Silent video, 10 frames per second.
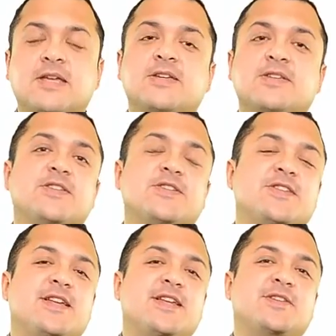C
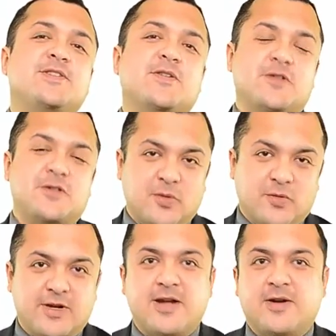C N A Service
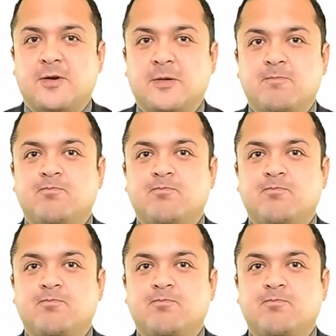Provider.